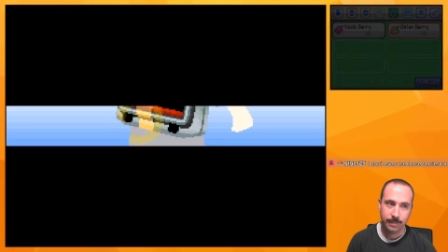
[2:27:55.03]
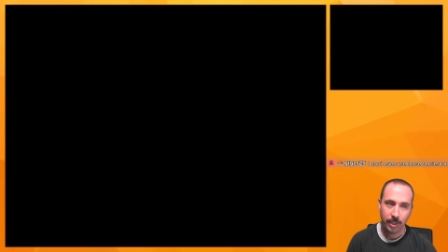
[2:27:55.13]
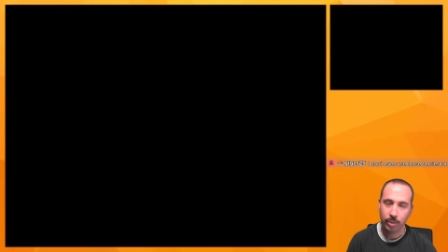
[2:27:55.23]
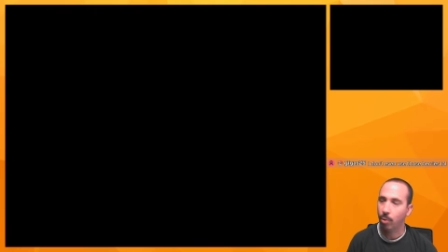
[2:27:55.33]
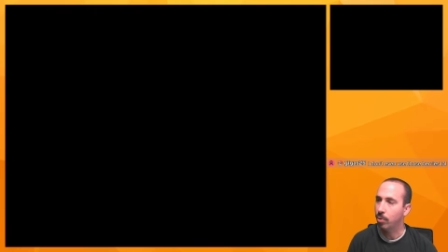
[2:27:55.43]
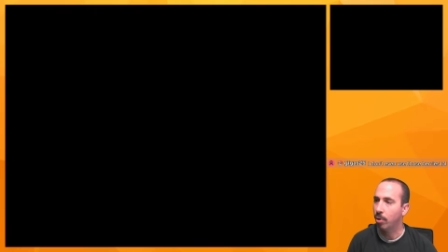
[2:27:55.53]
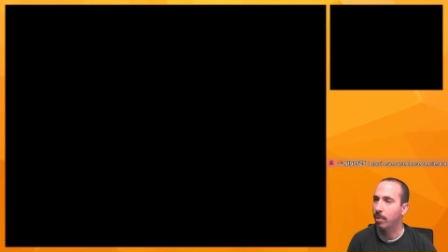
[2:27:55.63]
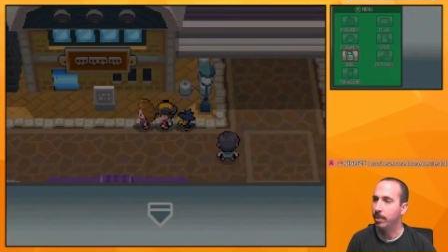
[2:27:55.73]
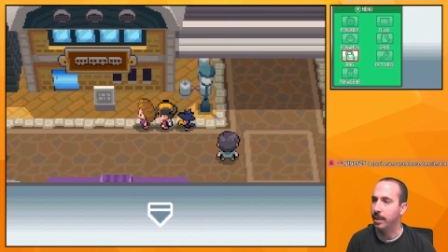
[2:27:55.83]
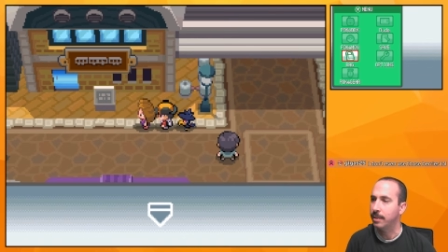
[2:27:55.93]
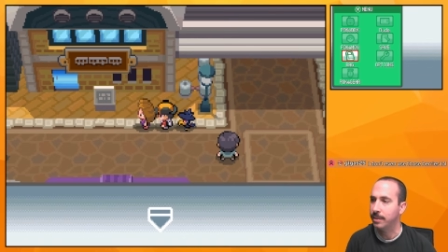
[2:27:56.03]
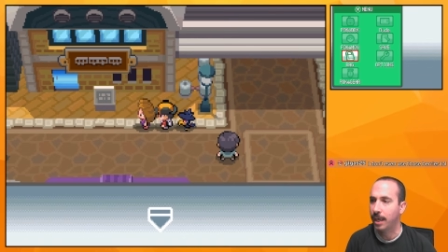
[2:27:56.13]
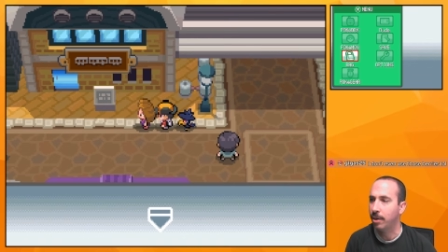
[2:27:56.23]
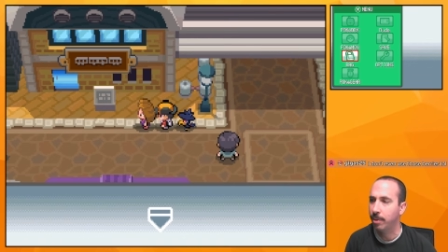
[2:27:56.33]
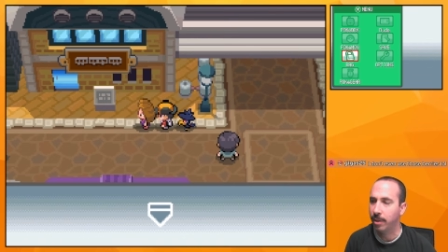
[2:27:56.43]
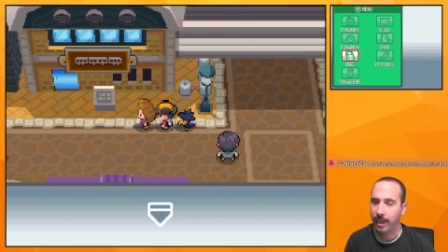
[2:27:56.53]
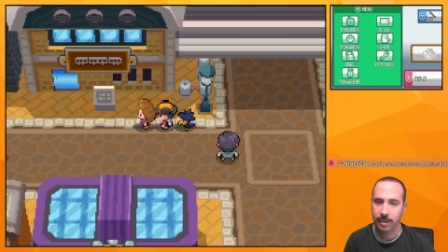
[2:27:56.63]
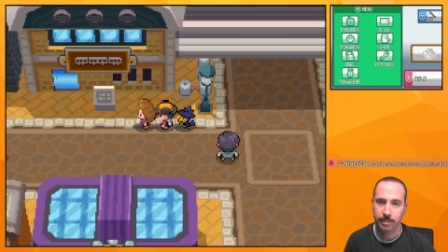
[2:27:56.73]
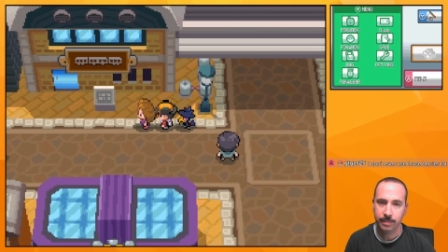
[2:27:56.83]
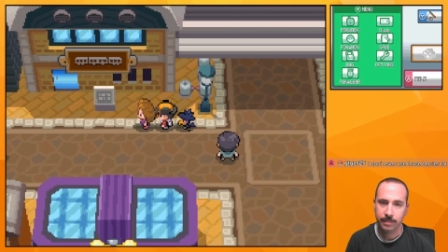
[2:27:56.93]
normally a terrible
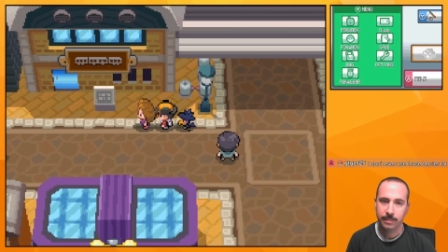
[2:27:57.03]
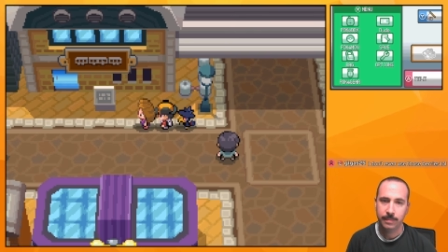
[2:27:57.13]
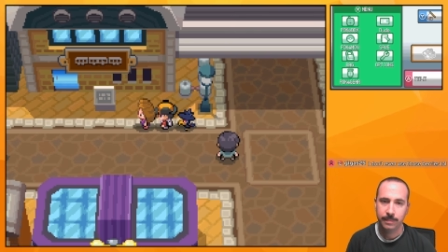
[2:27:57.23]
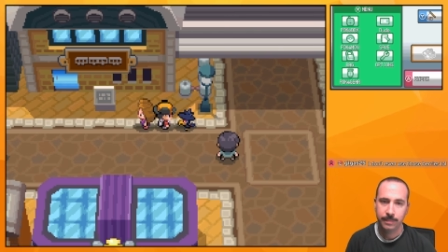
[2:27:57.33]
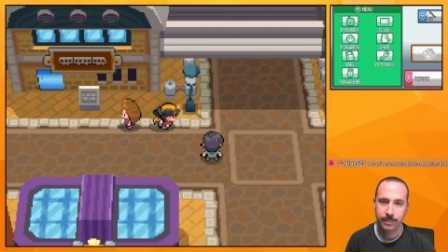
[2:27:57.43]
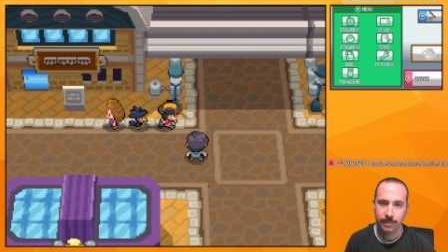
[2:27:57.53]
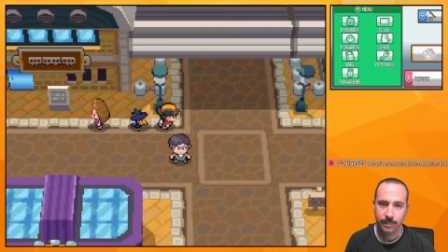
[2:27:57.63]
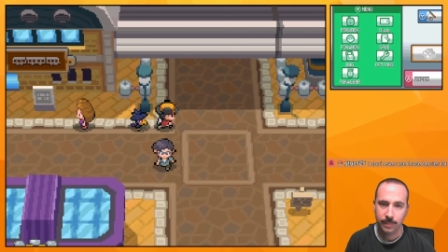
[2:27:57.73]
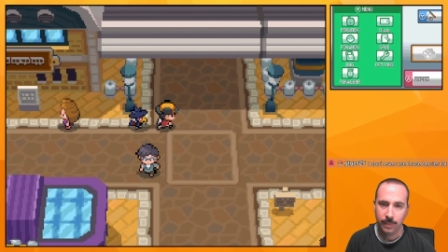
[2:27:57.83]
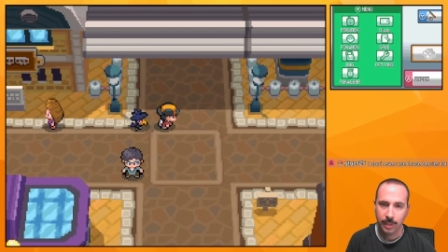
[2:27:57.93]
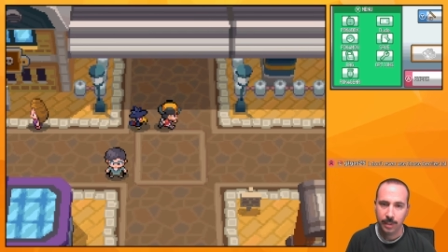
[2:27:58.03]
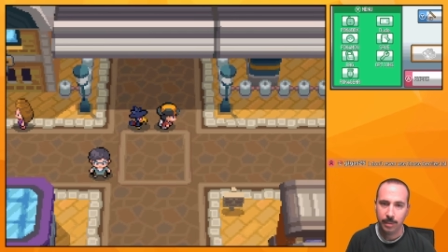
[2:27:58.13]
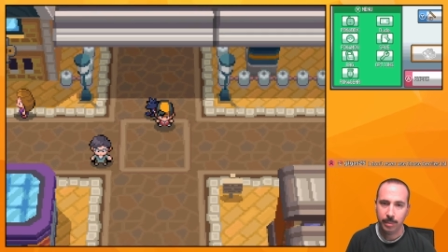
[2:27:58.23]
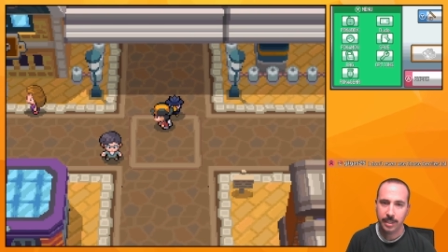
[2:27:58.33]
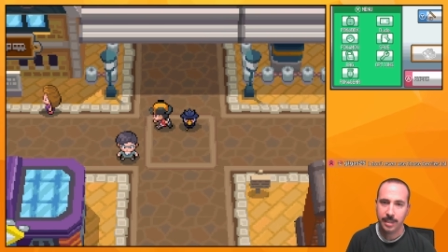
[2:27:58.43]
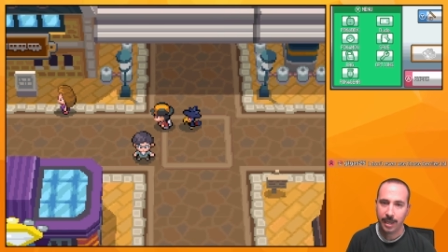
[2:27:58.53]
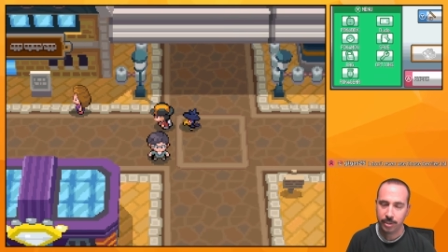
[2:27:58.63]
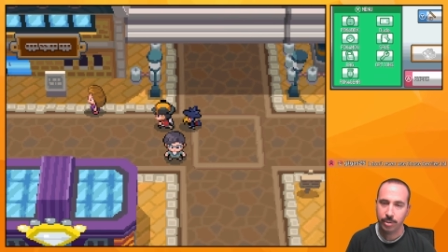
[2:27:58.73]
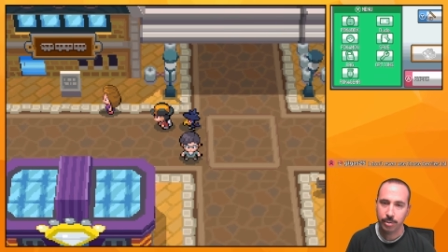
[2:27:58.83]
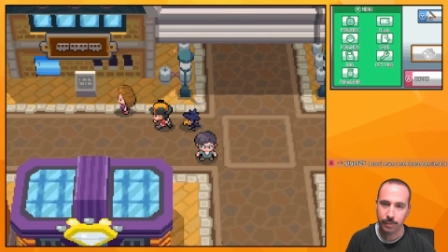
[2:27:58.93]
item, but it's
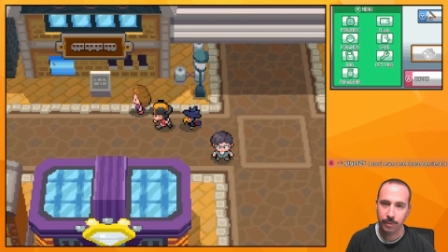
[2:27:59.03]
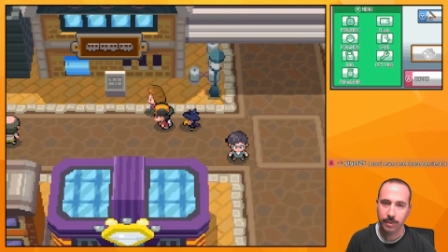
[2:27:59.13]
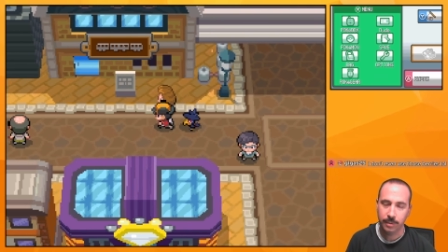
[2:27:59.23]
actually useful in